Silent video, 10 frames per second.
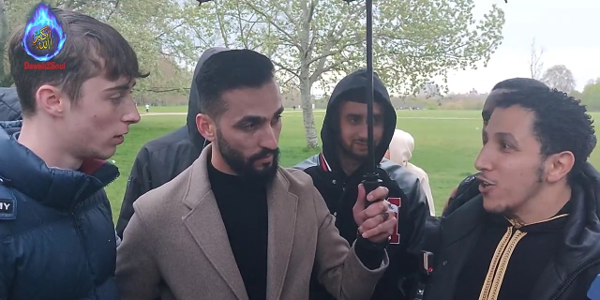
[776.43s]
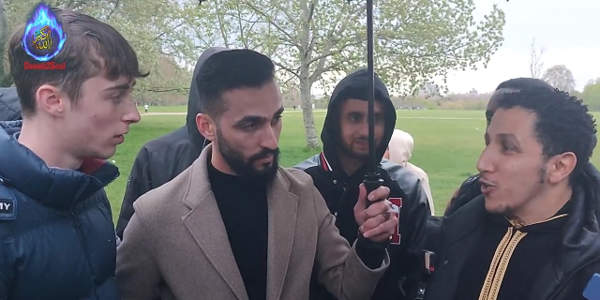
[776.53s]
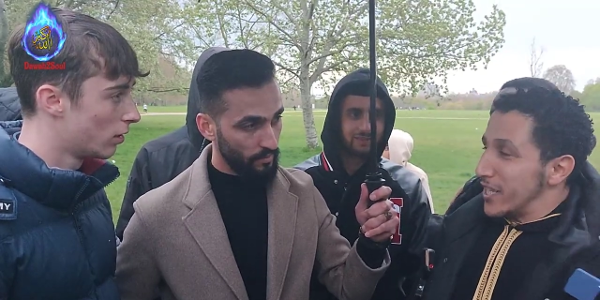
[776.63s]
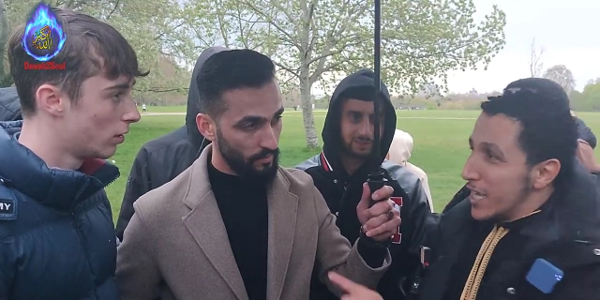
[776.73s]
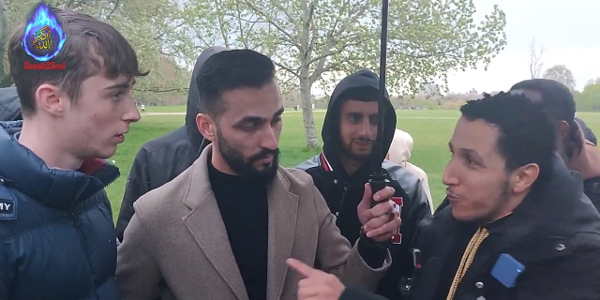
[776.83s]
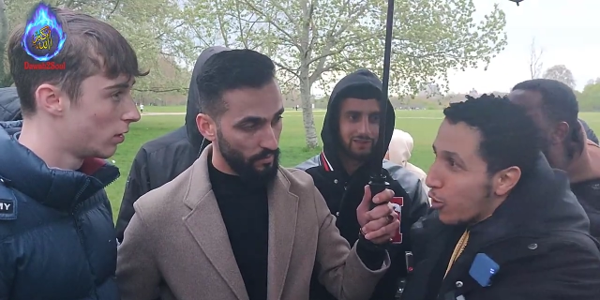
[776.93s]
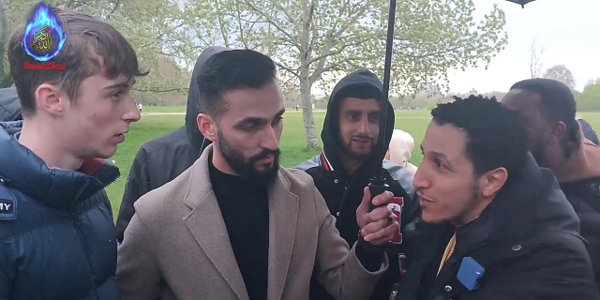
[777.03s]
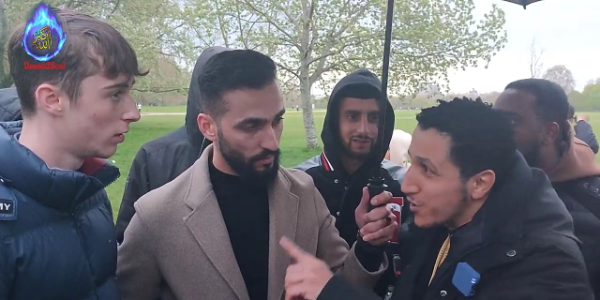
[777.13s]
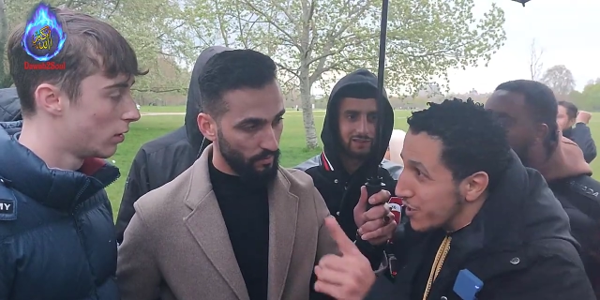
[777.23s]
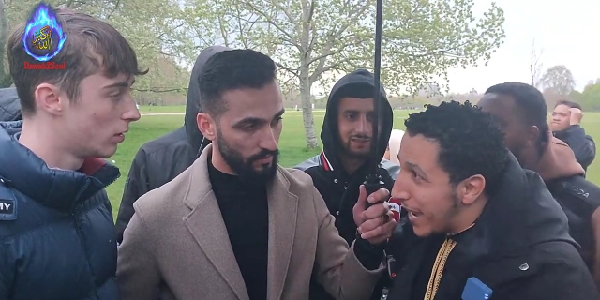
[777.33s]
Speaker 1: Because if
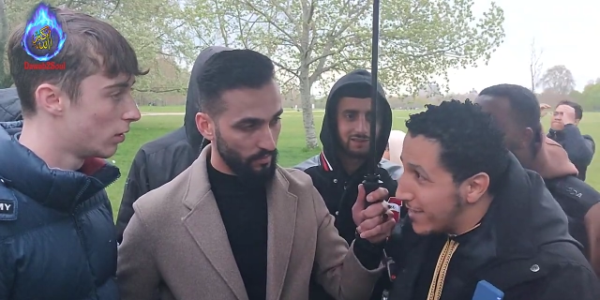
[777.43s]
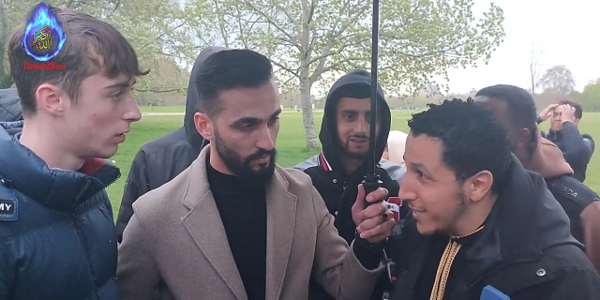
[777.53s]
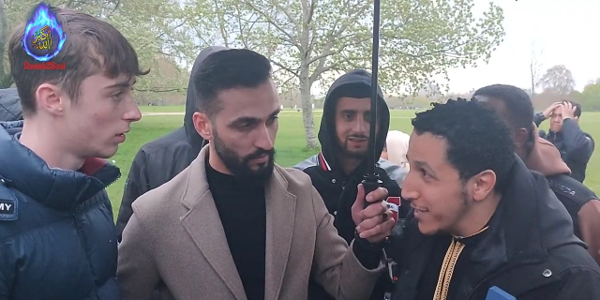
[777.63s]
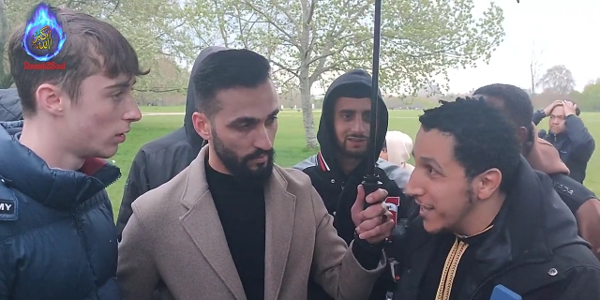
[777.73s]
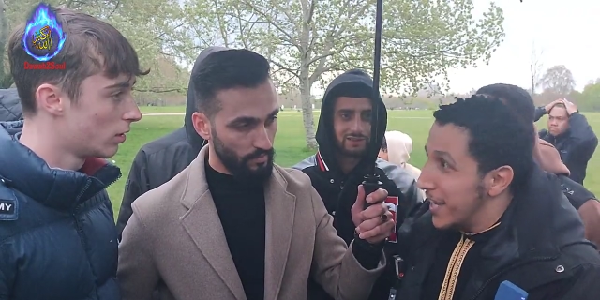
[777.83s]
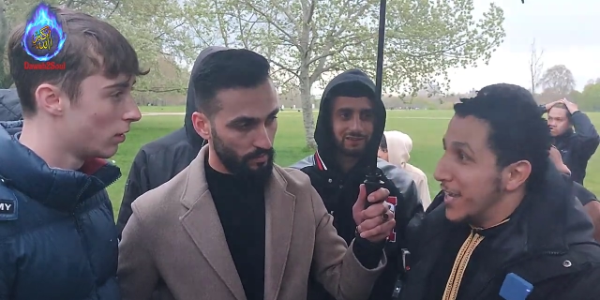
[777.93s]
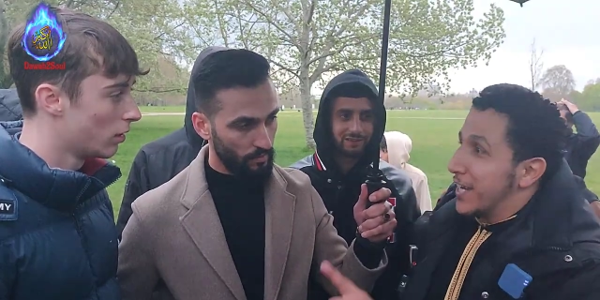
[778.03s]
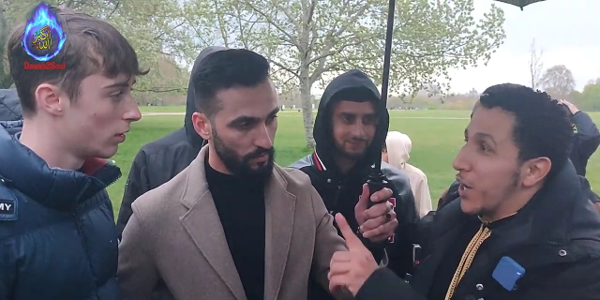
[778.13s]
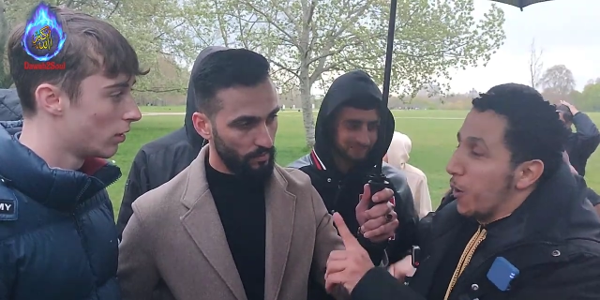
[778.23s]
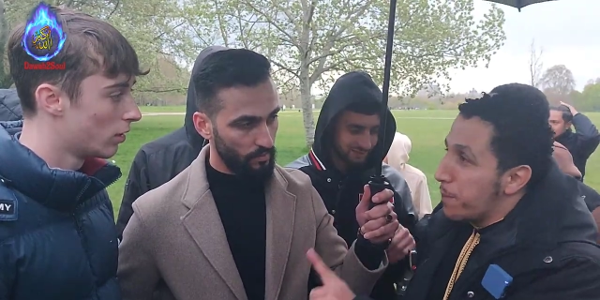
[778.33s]
God's created,
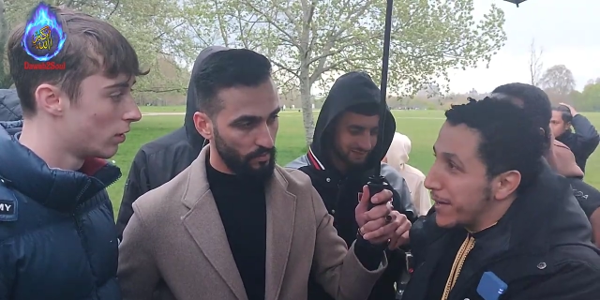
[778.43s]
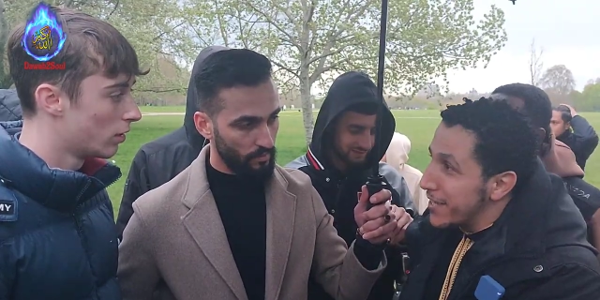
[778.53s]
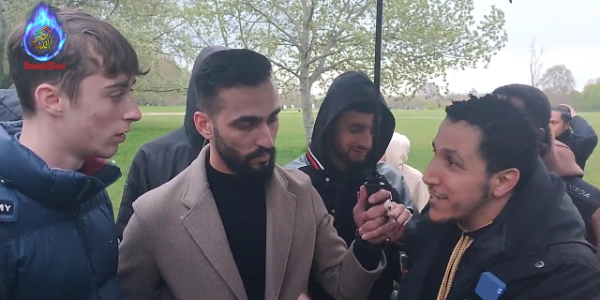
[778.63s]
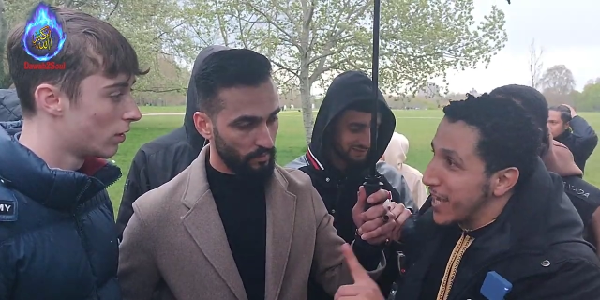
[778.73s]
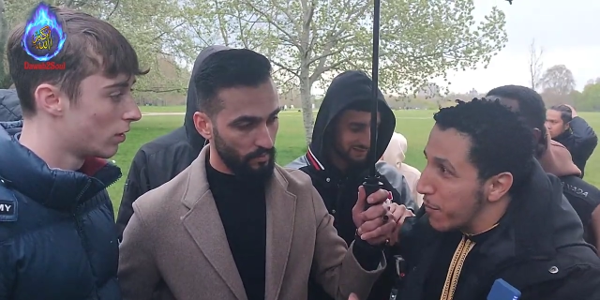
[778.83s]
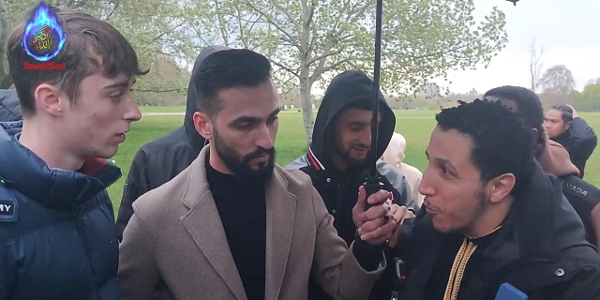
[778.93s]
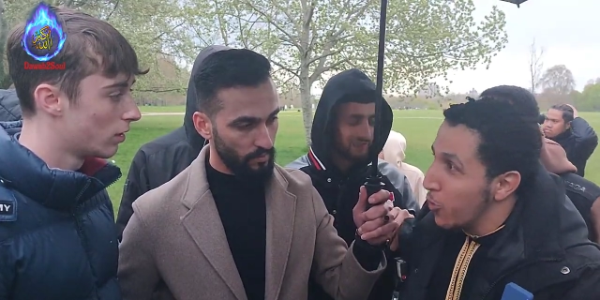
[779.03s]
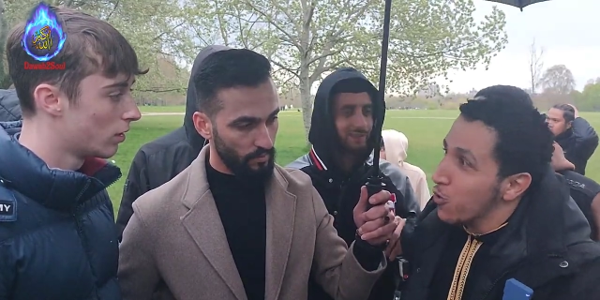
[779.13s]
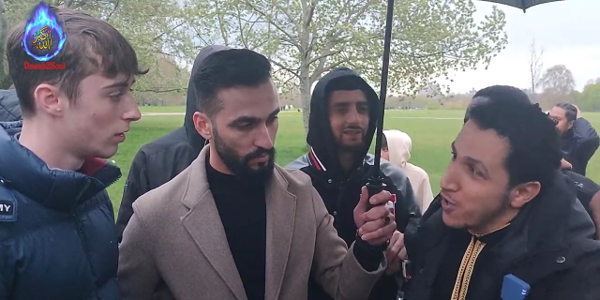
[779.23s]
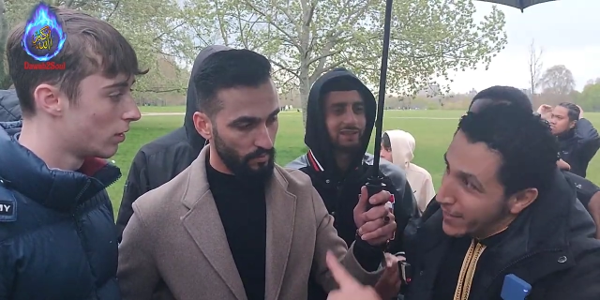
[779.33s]
He cannot be the same
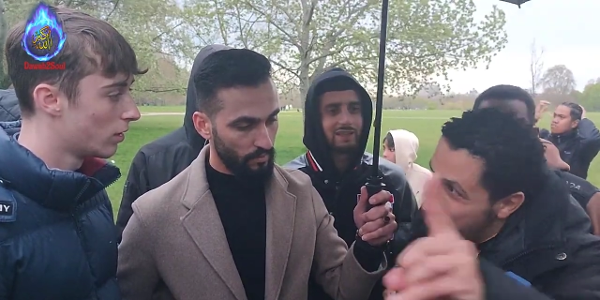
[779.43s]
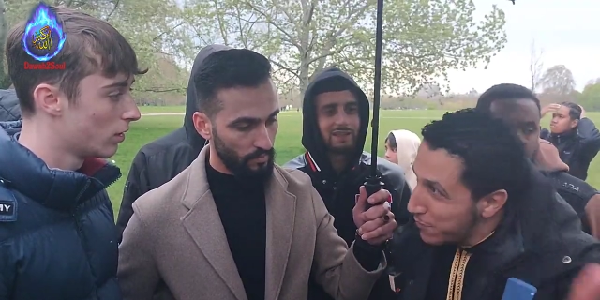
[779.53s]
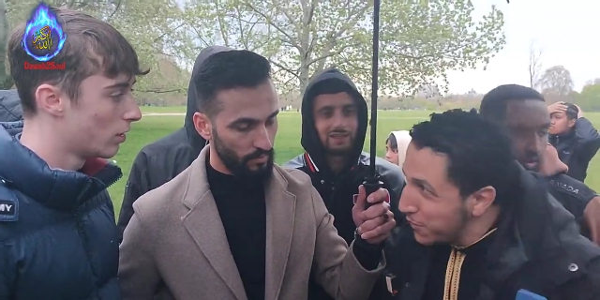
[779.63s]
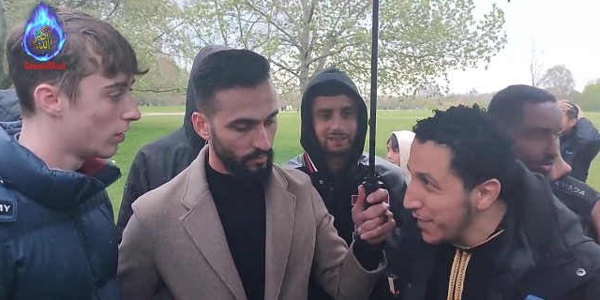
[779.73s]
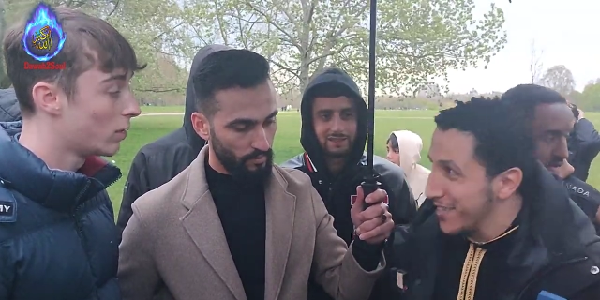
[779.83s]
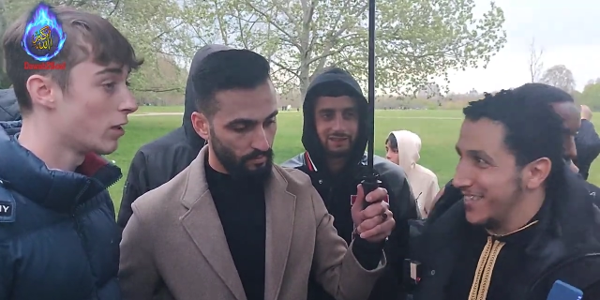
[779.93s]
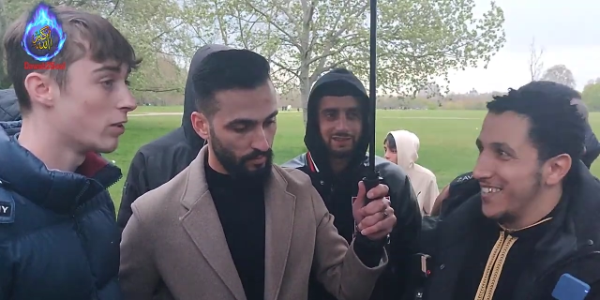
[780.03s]
one who created everything.